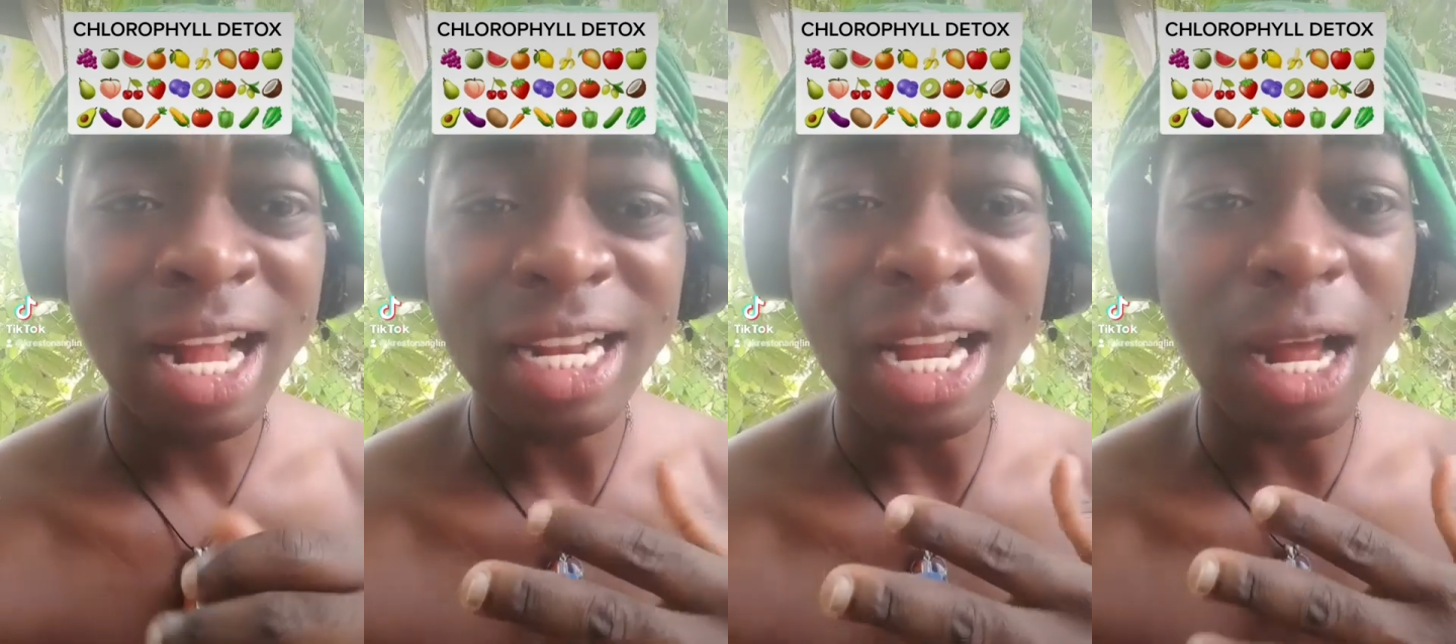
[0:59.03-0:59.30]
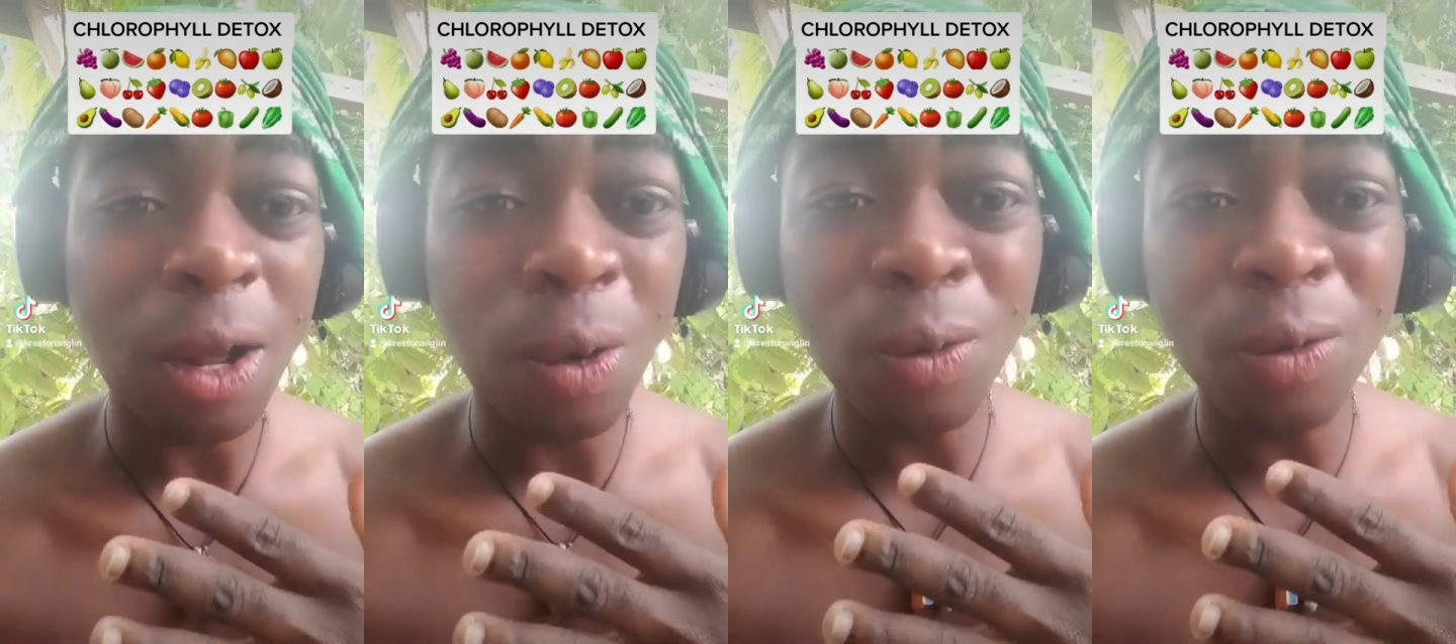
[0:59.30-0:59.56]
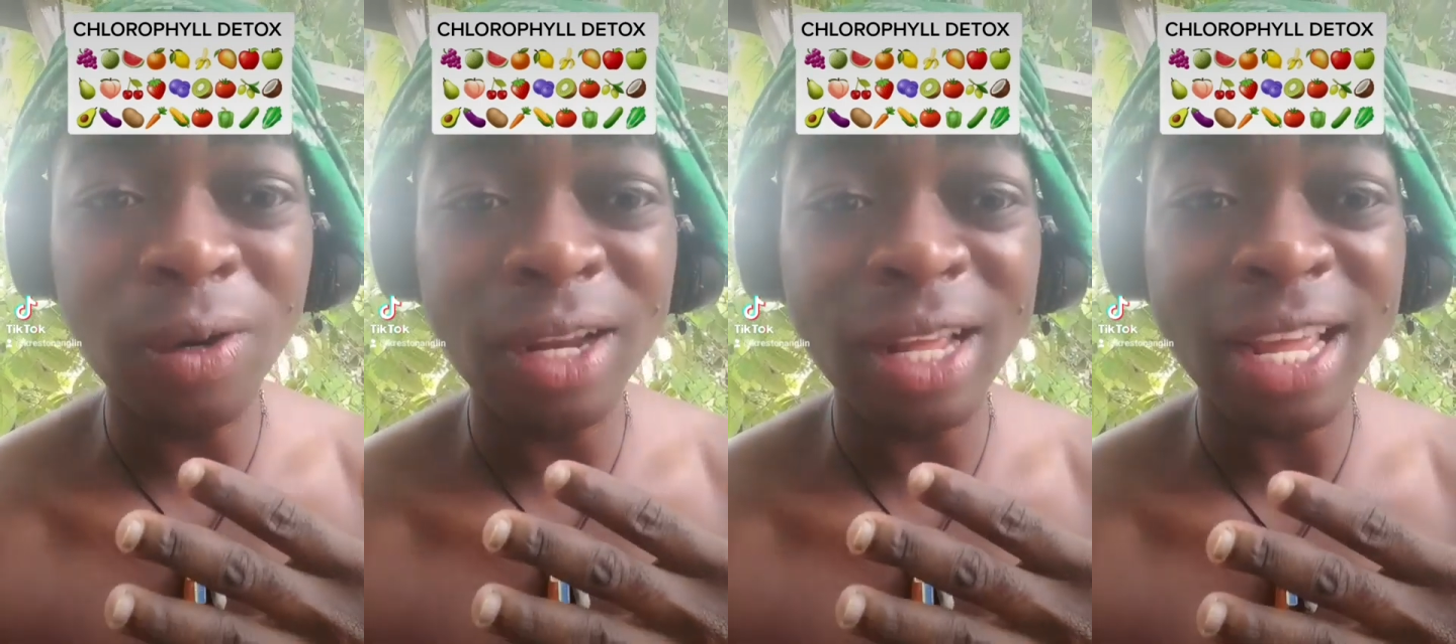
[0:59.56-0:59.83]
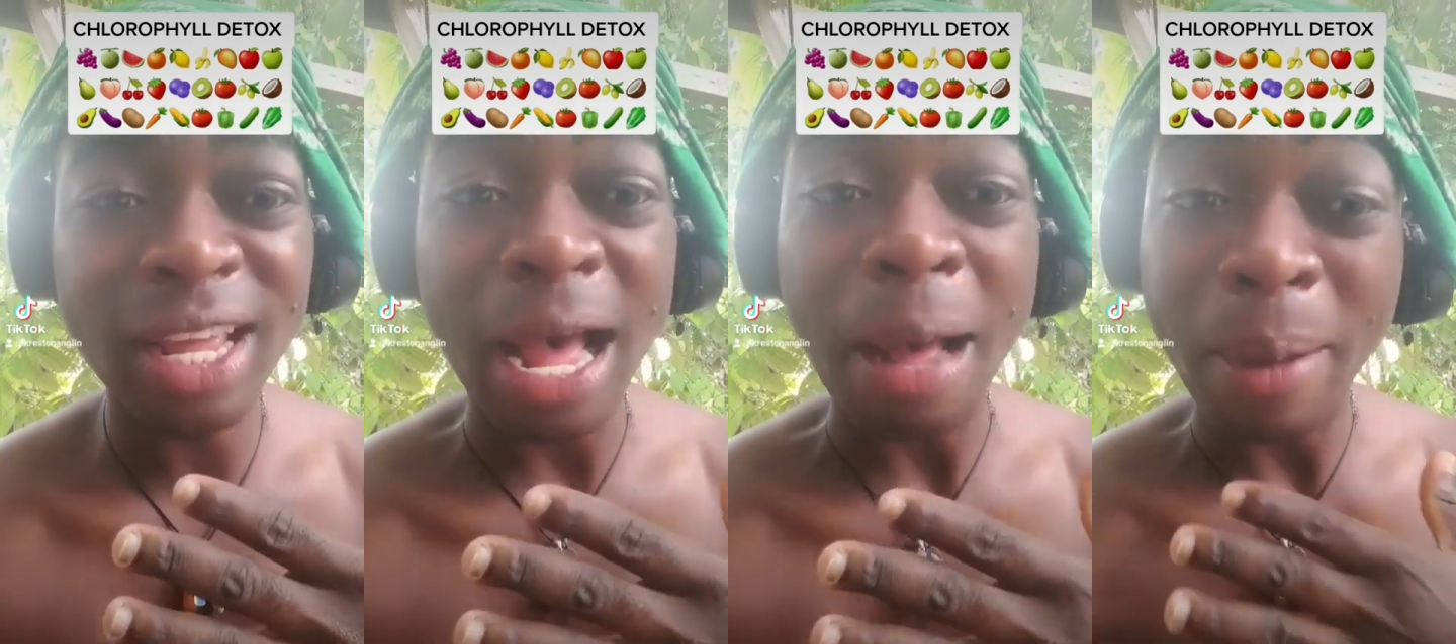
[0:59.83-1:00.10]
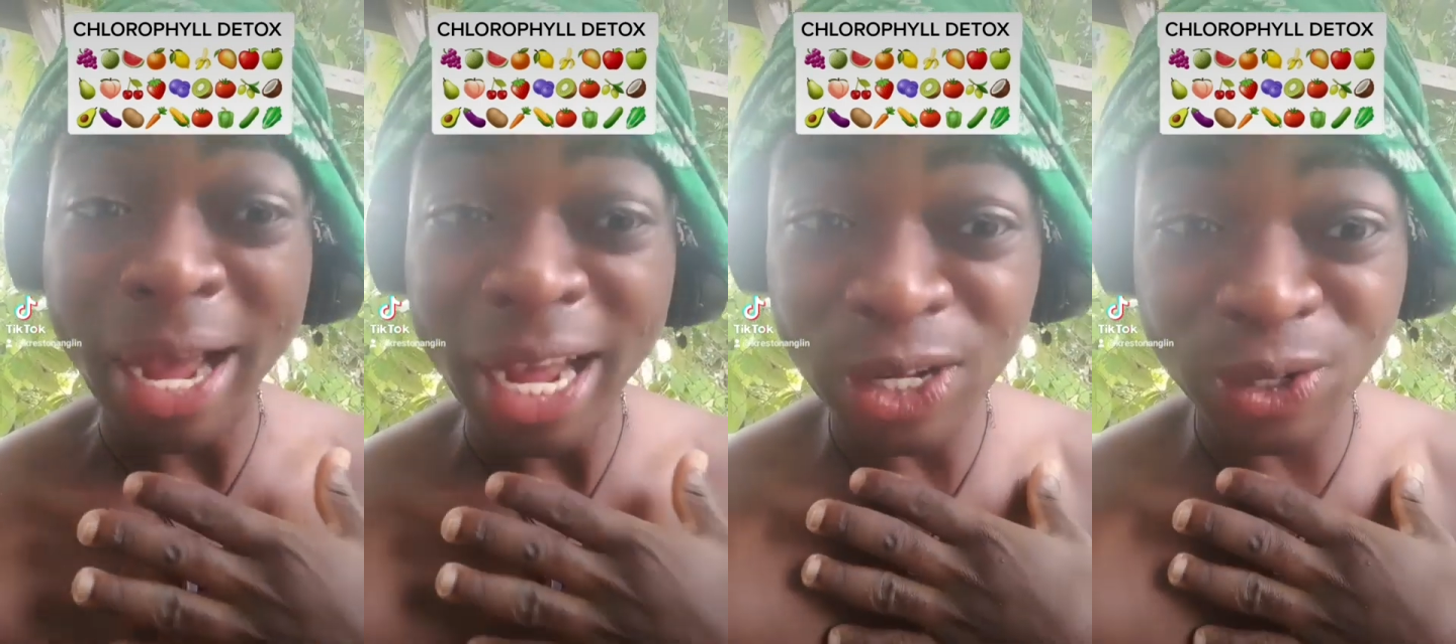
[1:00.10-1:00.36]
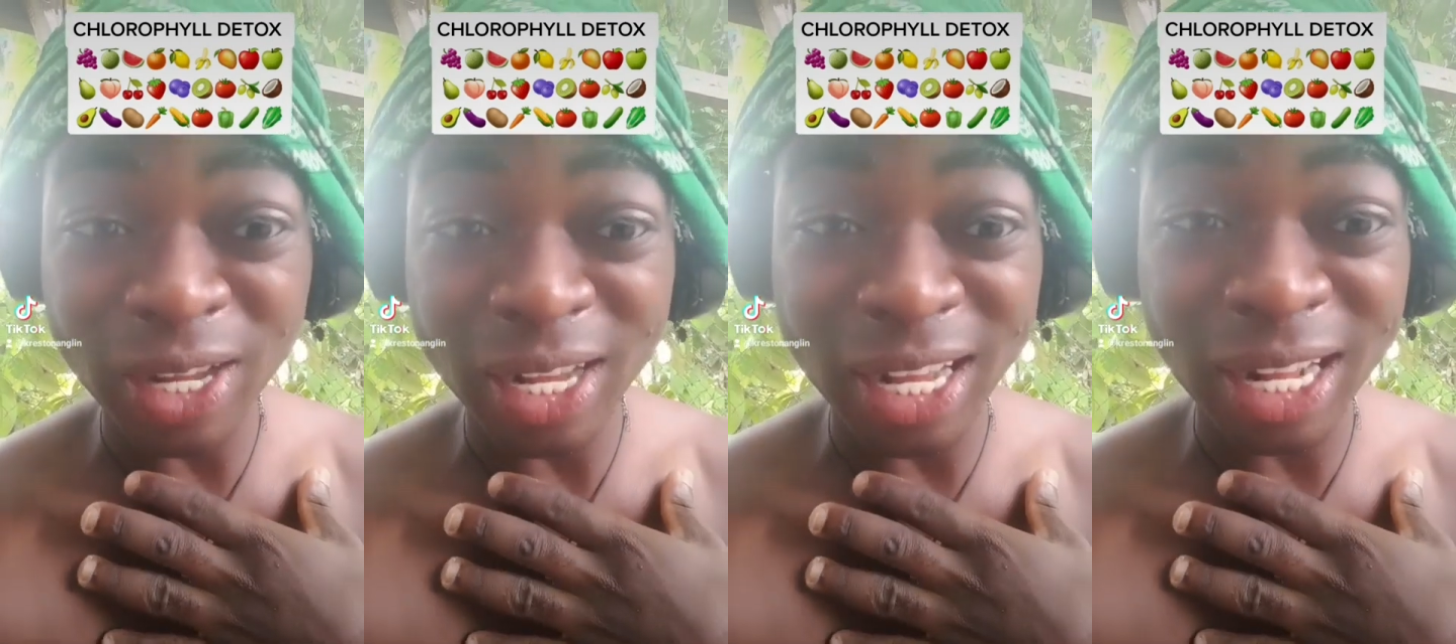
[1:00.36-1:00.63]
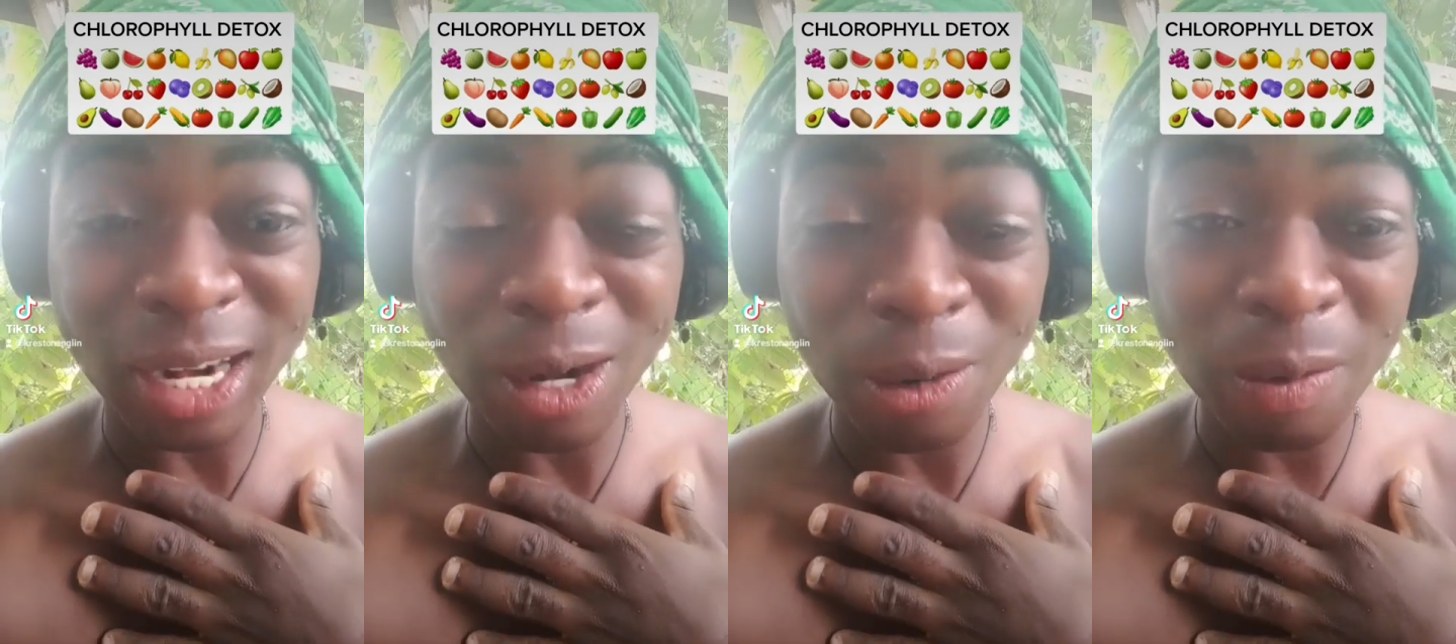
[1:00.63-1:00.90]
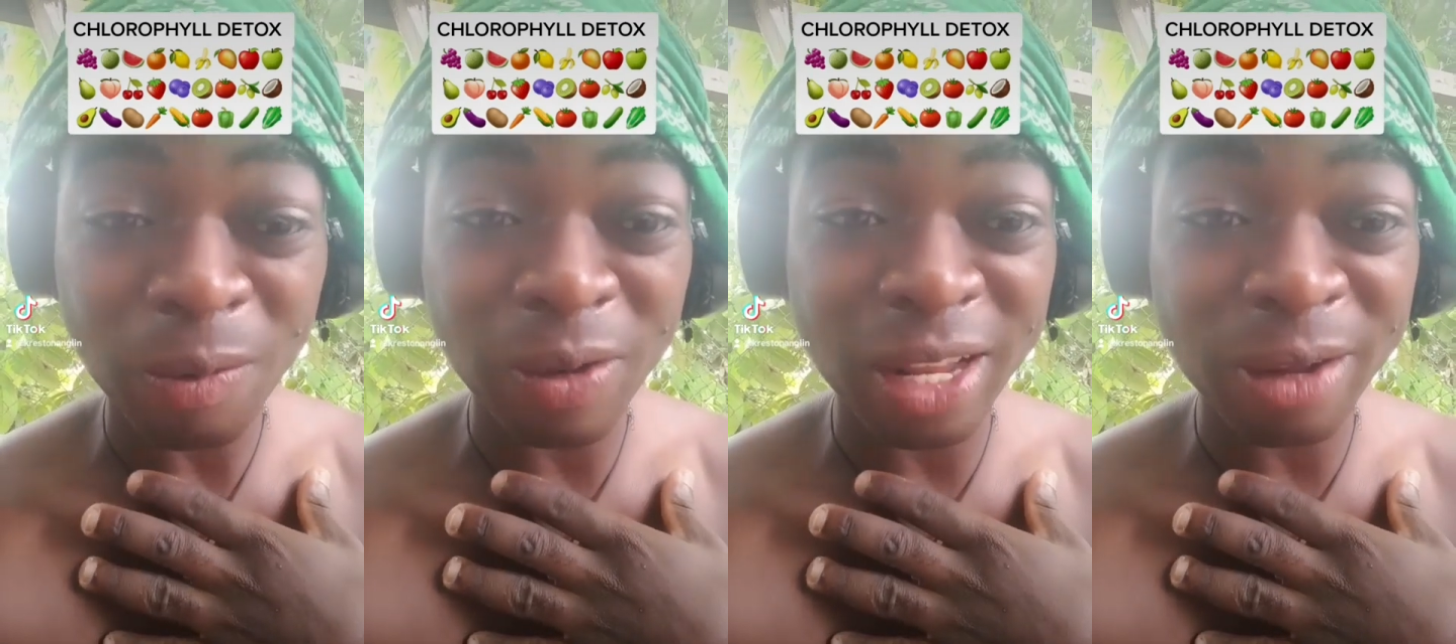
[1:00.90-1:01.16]
not only am I drinking
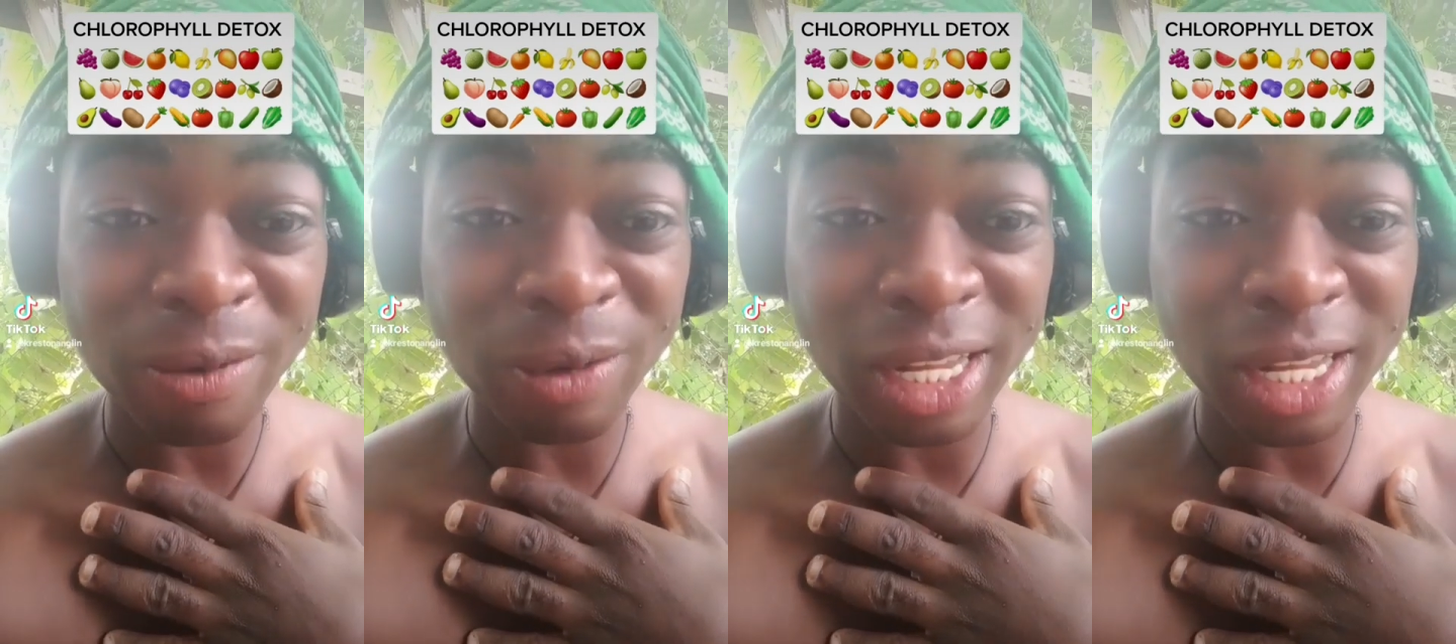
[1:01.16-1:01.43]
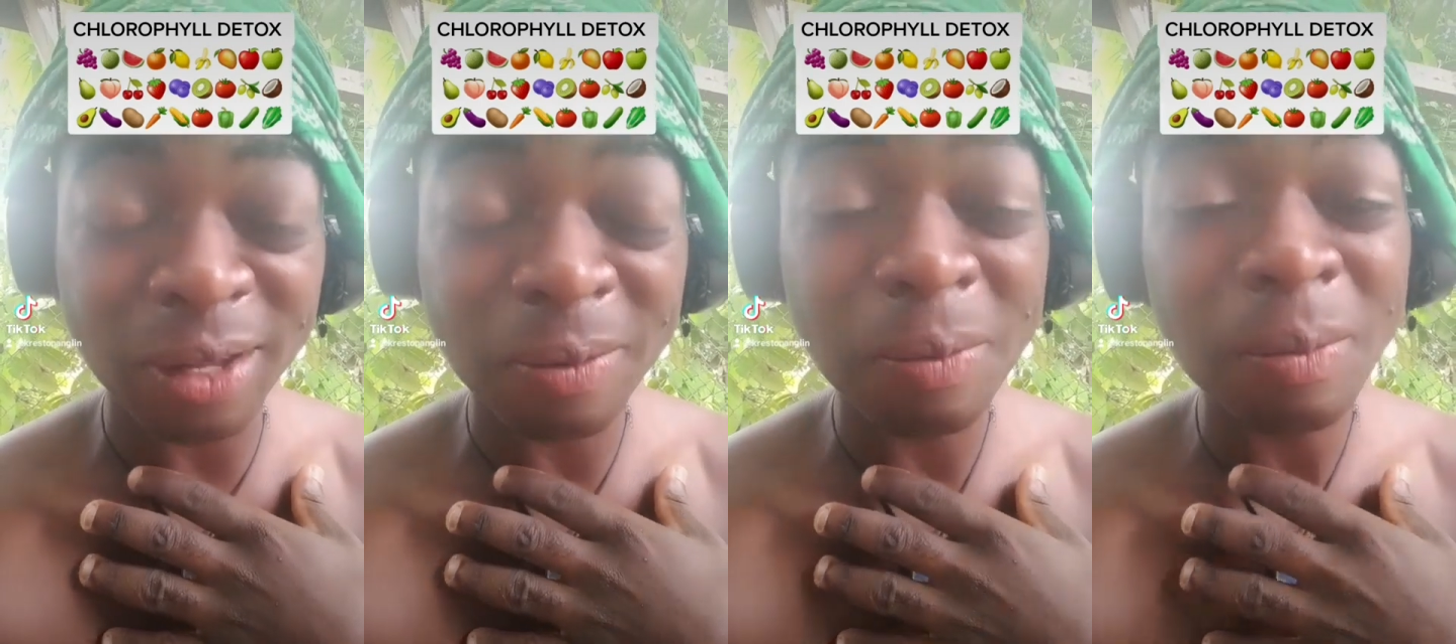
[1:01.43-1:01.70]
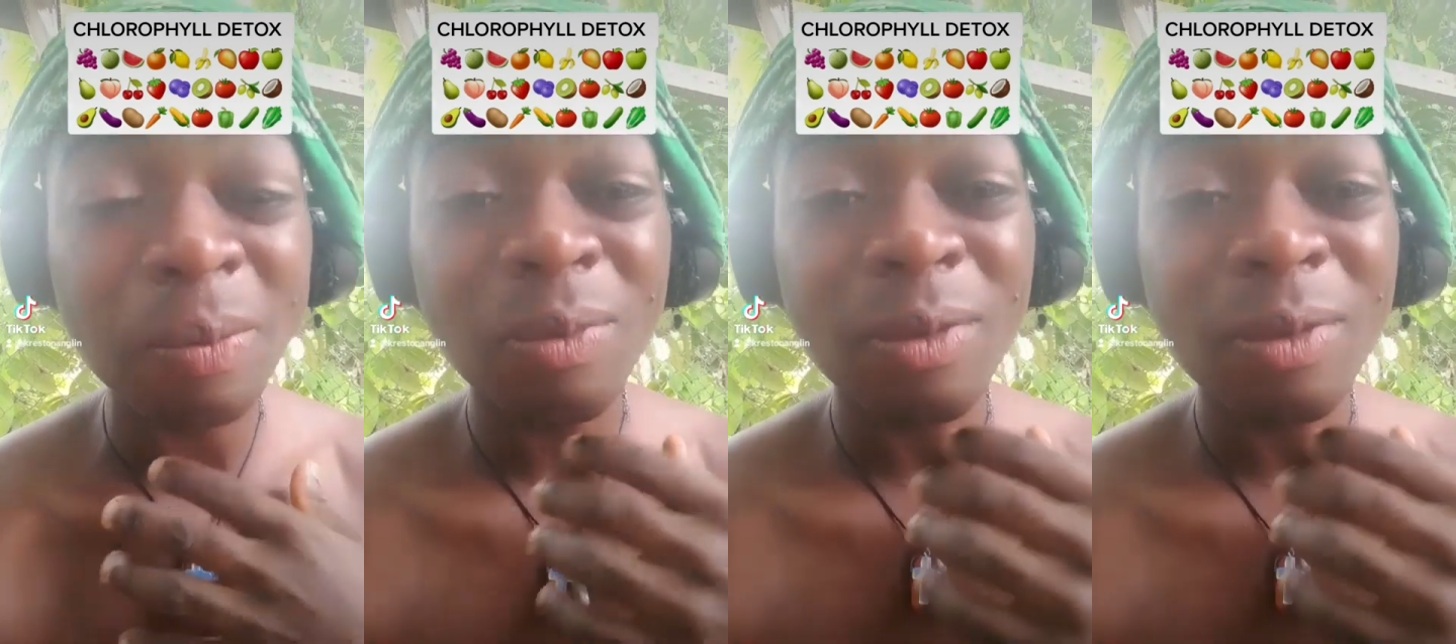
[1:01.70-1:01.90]
chlorophyll every day,